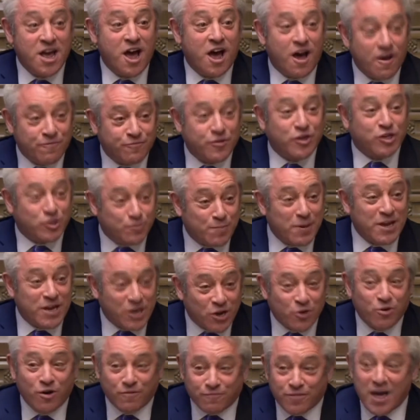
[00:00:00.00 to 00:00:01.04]
of the
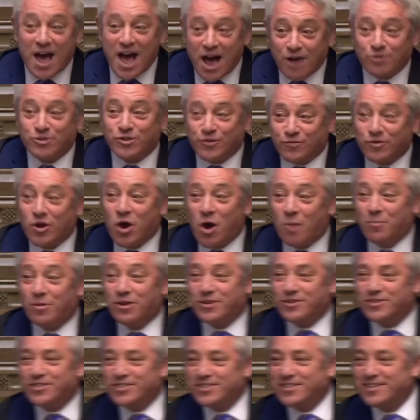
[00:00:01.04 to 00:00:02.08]
Speaker of the House of
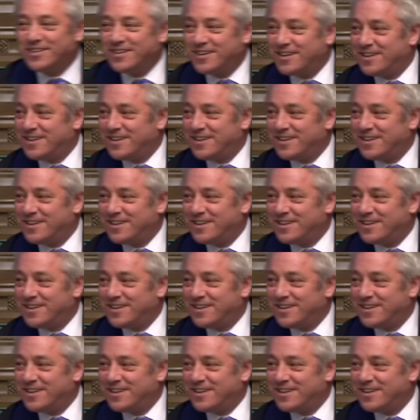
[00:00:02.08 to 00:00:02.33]
Commons.